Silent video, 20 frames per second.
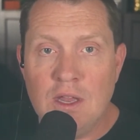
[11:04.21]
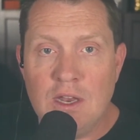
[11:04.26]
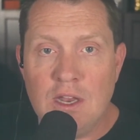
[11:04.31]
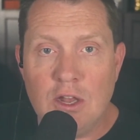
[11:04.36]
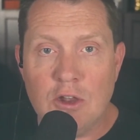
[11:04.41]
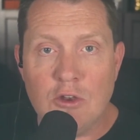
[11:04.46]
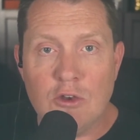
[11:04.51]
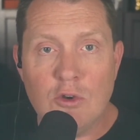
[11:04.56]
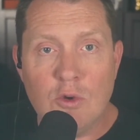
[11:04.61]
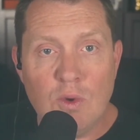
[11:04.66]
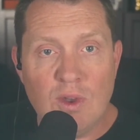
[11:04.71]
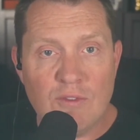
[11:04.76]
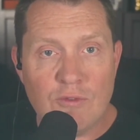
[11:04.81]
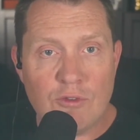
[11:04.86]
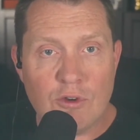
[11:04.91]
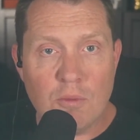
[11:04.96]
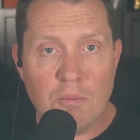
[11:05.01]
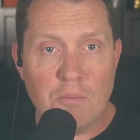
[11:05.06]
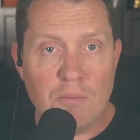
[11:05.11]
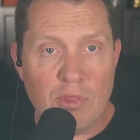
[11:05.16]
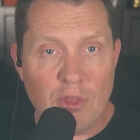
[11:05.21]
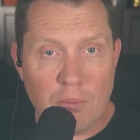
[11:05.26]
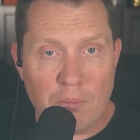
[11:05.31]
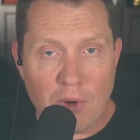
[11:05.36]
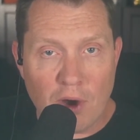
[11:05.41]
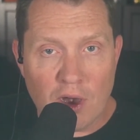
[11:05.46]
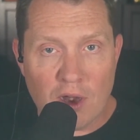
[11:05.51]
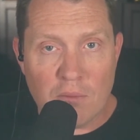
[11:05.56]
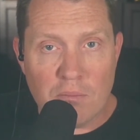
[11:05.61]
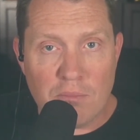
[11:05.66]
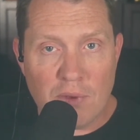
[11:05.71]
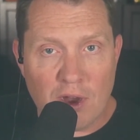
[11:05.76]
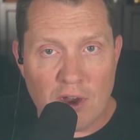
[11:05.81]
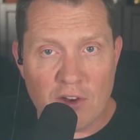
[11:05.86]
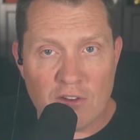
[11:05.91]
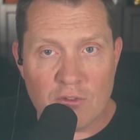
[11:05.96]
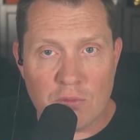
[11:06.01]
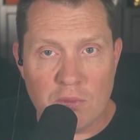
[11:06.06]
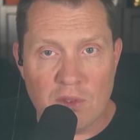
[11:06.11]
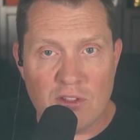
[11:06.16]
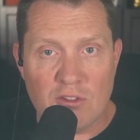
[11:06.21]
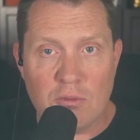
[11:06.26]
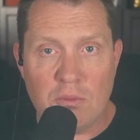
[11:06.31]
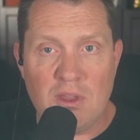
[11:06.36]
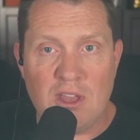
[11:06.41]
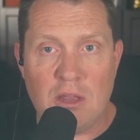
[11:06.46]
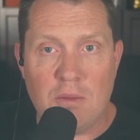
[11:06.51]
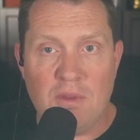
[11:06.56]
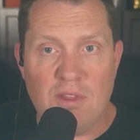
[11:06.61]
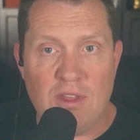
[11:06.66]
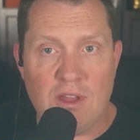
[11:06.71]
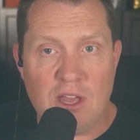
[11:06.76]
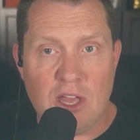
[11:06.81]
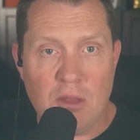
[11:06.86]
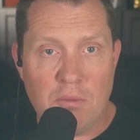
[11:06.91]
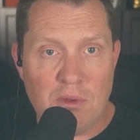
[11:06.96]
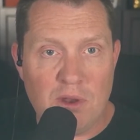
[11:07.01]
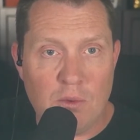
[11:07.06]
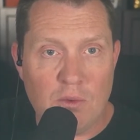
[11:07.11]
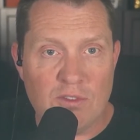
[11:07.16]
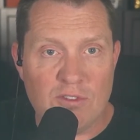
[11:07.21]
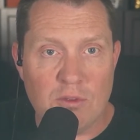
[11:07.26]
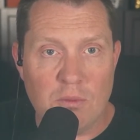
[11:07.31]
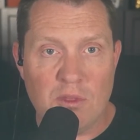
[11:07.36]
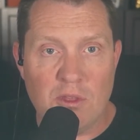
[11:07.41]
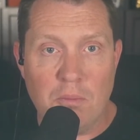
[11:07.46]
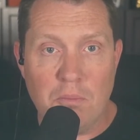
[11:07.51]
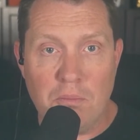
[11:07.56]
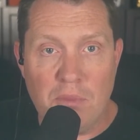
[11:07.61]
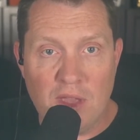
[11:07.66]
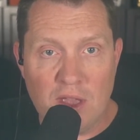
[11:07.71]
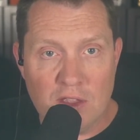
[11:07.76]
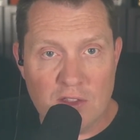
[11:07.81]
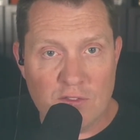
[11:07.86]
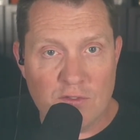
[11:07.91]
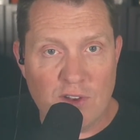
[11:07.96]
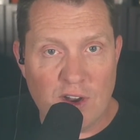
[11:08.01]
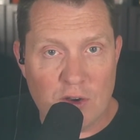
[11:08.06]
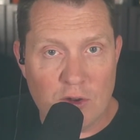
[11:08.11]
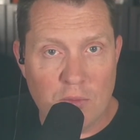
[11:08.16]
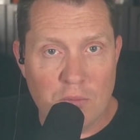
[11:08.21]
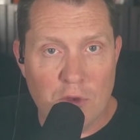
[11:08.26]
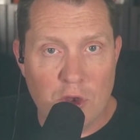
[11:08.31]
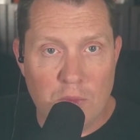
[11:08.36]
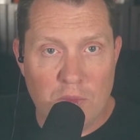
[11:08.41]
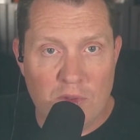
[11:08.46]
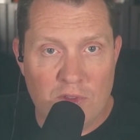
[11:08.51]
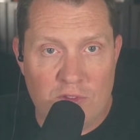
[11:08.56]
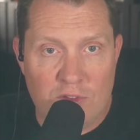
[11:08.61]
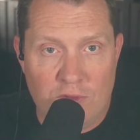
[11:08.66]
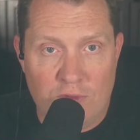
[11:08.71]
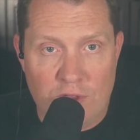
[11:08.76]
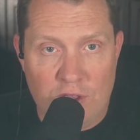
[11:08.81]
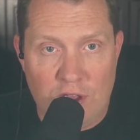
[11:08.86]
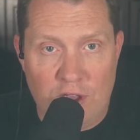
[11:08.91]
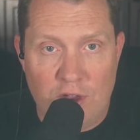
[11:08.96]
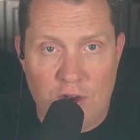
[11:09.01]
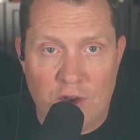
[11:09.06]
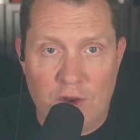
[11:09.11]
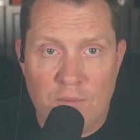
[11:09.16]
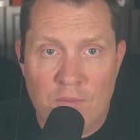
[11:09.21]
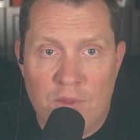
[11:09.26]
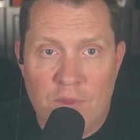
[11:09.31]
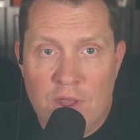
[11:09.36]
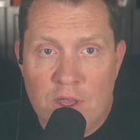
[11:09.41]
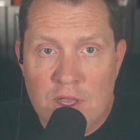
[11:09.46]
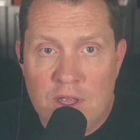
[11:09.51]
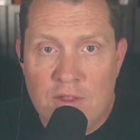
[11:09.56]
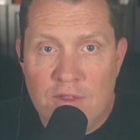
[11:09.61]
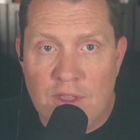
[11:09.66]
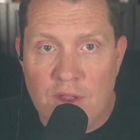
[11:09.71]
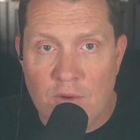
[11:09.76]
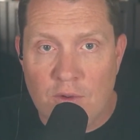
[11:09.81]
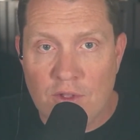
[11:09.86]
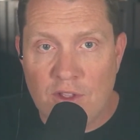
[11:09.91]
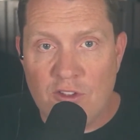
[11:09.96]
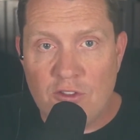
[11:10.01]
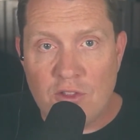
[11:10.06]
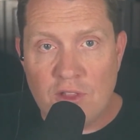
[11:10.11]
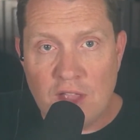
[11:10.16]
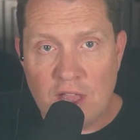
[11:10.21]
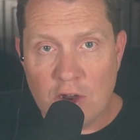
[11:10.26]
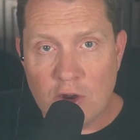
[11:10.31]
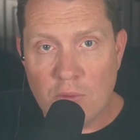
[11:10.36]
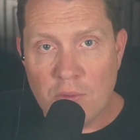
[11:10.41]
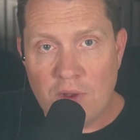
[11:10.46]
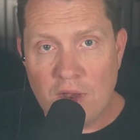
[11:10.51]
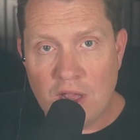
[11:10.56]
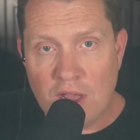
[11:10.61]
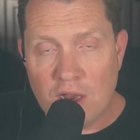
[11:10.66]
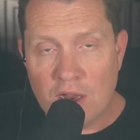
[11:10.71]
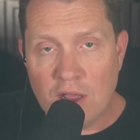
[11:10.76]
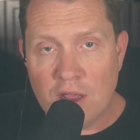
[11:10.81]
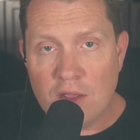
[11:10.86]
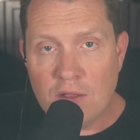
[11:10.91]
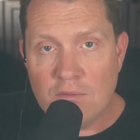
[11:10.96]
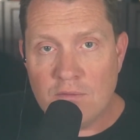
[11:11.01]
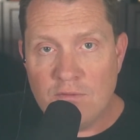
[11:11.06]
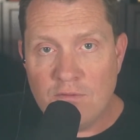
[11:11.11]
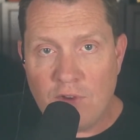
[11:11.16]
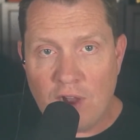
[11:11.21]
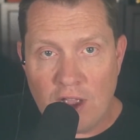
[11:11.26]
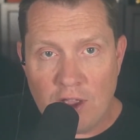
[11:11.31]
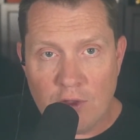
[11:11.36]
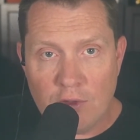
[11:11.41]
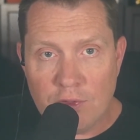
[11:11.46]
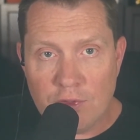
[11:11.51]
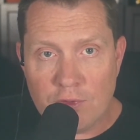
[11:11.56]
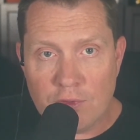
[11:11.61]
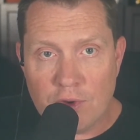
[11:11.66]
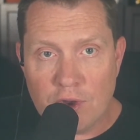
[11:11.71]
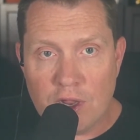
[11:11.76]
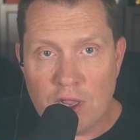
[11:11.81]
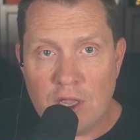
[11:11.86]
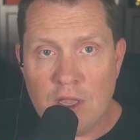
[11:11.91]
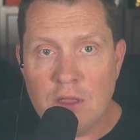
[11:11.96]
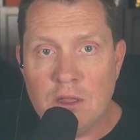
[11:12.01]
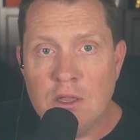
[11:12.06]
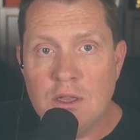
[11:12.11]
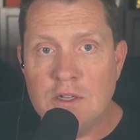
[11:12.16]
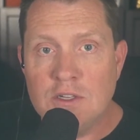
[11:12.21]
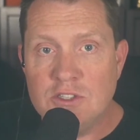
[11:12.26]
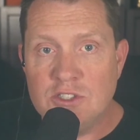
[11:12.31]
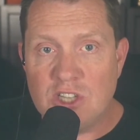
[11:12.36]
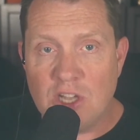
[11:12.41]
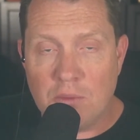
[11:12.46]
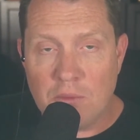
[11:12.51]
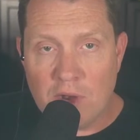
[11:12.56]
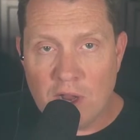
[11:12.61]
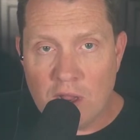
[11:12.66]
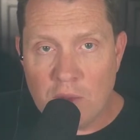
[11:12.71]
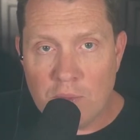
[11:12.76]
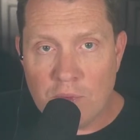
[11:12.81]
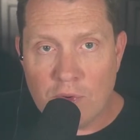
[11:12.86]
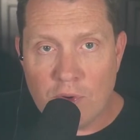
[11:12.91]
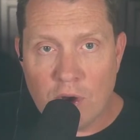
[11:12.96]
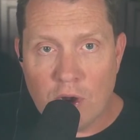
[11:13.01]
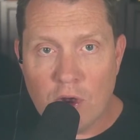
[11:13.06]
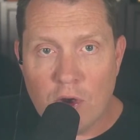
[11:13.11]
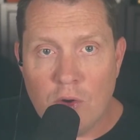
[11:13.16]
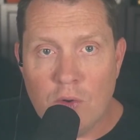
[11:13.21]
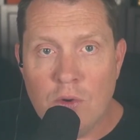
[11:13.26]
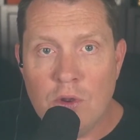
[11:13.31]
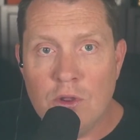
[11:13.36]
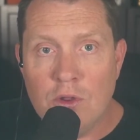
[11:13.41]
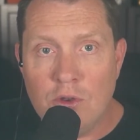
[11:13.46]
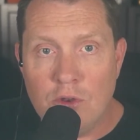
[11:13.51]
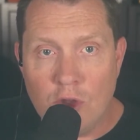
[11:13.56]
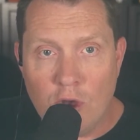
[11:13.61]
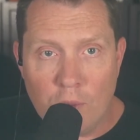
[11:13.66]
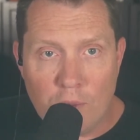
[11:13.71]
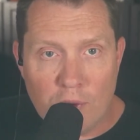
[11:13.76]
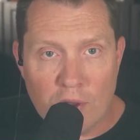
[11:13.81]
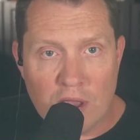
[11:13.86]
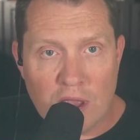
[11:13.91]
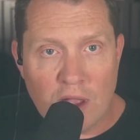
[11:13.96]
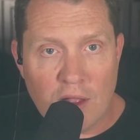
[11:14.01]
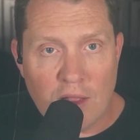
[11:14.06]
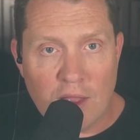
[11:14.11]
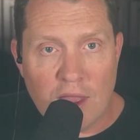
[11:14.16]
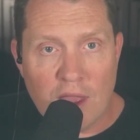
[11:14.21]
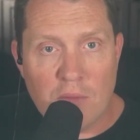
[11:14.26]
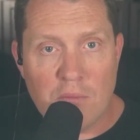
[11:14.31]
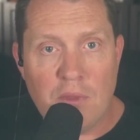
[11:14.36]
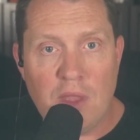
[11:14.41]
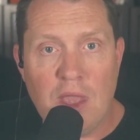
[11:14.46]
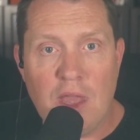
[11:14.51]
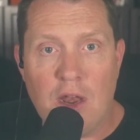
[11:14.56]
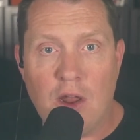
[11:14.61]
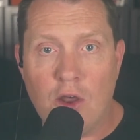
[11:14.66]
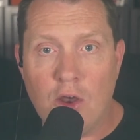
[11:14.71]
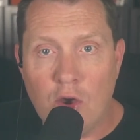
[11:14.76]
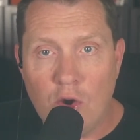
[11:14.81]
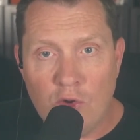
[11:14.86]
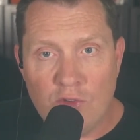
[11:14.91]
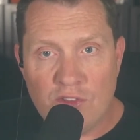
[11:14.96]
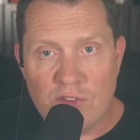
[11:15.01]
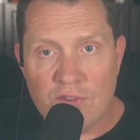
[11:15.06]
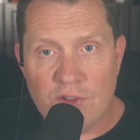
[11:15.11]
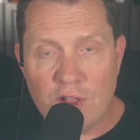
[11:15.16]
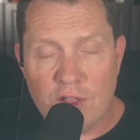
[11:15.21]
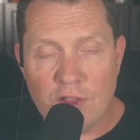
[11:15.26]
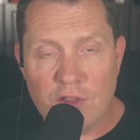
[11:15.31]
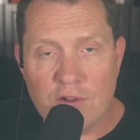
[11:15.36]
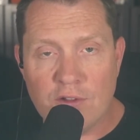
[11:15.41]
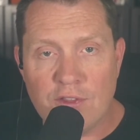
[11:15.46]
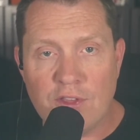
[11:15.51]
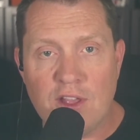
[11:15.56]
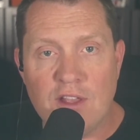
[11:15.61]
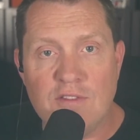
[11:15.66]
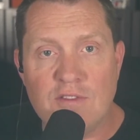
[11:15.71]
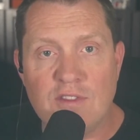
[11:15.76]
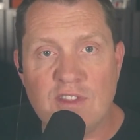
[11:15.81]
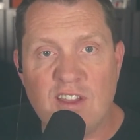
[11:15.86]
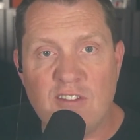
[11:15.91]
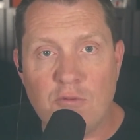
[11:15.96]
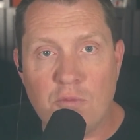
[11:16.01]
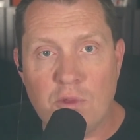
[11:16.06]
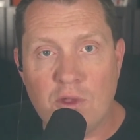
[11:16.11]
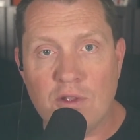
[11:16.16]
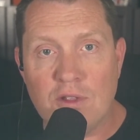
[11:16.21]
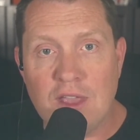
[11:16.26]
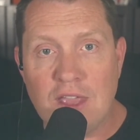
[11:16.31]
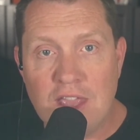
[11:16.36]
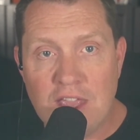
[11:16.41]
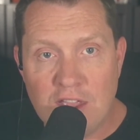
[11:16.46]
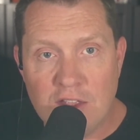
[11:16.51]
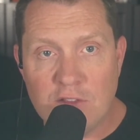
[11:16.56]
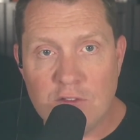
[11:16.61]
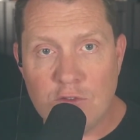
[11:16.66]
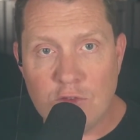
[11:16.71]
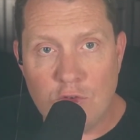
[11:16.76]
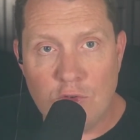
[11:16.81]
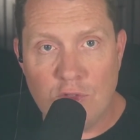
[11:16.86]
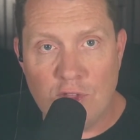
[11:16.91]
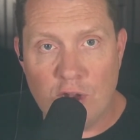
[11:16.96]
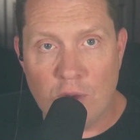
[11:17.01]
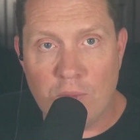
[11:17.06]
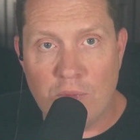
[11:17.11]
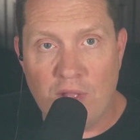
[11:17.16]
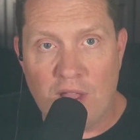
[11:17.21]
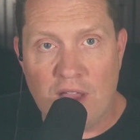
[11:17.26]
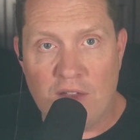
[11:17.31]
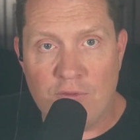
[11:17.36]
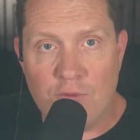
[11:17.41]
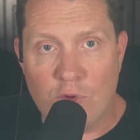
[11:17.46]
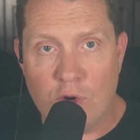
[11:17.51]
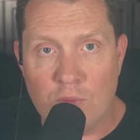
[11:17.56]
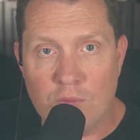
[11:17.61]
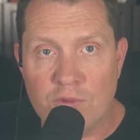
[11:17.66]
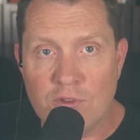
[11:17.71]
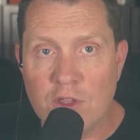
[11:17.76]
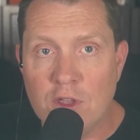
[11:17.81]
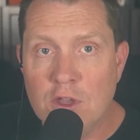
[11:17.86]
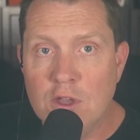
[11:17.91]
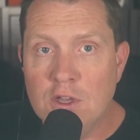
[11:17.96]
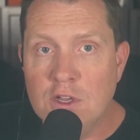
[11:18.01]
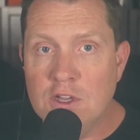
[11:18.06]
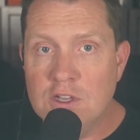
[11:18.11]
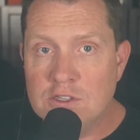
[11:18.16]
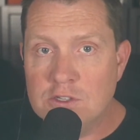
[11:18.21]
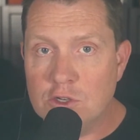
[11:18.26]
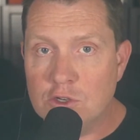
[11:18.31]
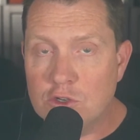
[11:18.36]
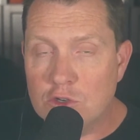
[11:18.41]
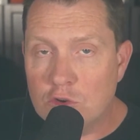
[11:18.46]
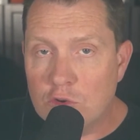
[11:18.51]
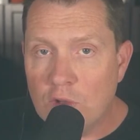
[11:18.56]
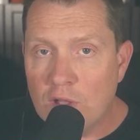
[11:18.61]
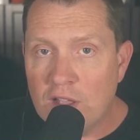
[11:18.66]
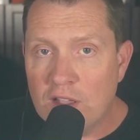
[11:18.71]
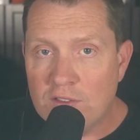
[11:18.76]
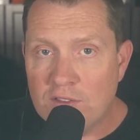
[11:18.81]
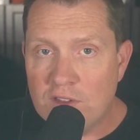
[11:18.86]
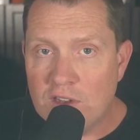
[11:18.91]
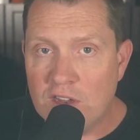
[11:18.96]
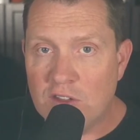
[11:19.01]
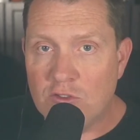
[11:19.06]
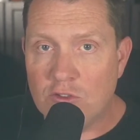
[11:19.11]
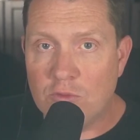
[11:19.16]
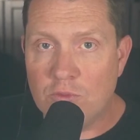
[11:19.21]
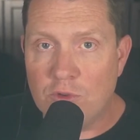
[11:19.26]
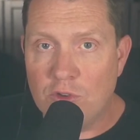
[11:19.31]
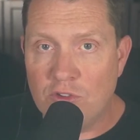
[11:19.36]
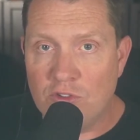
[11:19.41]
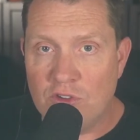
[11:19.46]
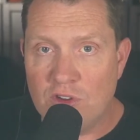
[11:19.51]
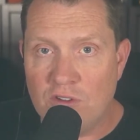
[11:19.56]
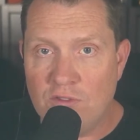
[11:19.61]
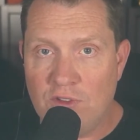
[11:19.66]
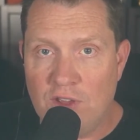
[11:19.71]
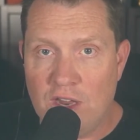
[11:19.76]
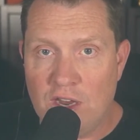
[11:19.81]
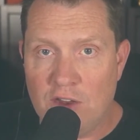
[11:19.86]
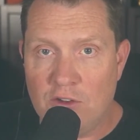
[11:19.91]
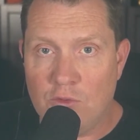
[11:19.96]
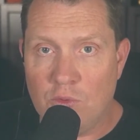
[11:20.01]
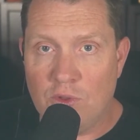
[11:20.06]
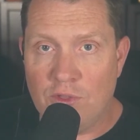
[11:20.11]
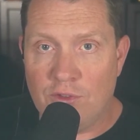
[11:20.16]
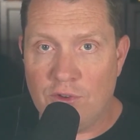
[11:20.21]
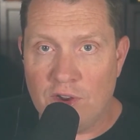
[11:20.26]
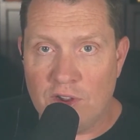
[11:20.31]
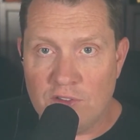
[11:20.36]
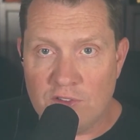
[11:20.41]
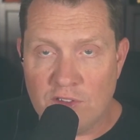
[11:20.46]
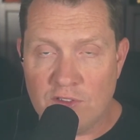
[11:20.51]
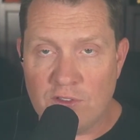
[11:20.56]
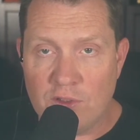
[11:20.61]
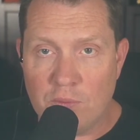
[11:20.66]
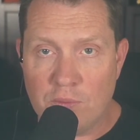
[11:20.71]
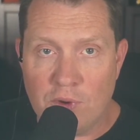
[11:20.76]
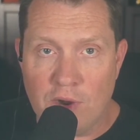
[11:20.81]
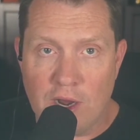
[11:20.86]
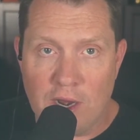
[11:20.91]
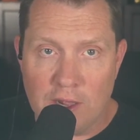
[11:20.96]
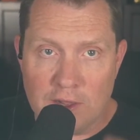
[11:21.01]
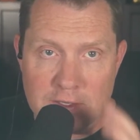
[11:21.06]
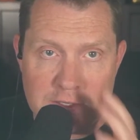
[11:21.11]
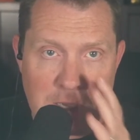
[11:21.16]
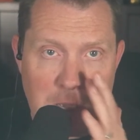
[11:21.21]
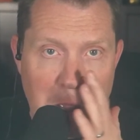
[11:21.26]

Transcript: Now, Google went from the Bard embarrassment to becoming the company with some of the biggest viral moments of the year. They released Nano Banana, Veo 3, Gemini Pro, Notebook LM, and a host of all other things that they've built into their platforms. So so Google has the distribution advantage with their existing products.